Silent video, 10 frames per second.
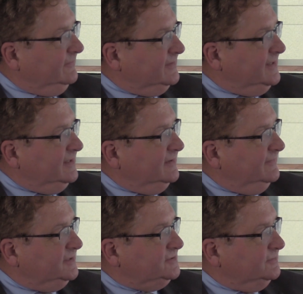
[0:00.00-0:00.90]
for the
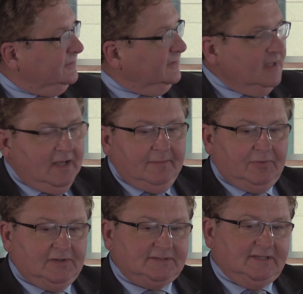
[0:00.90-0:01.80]
individual
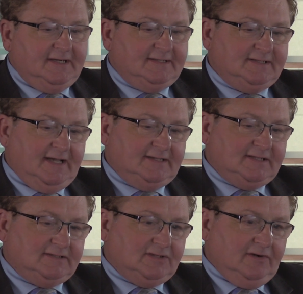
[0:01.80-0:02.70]
person. It's
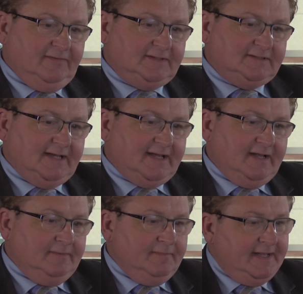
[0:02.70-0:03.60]
a service that
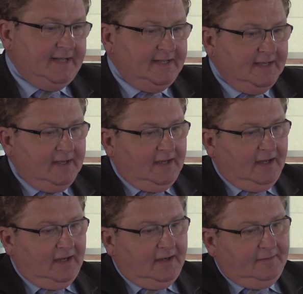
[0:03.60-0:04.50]
can be
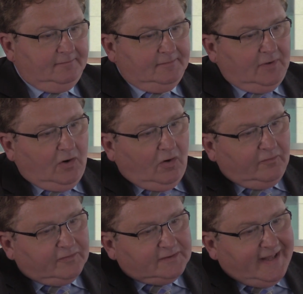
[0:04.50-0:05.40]

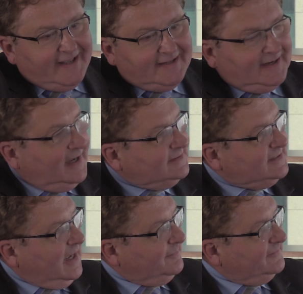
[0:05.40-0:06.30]
overlaid on
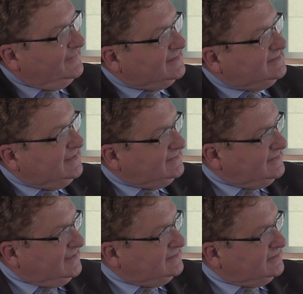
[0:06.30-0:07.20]
top of
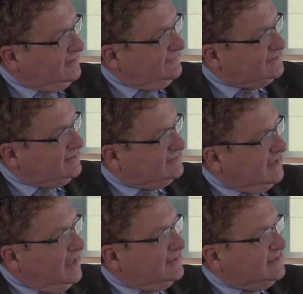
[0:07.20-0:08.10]
existing services.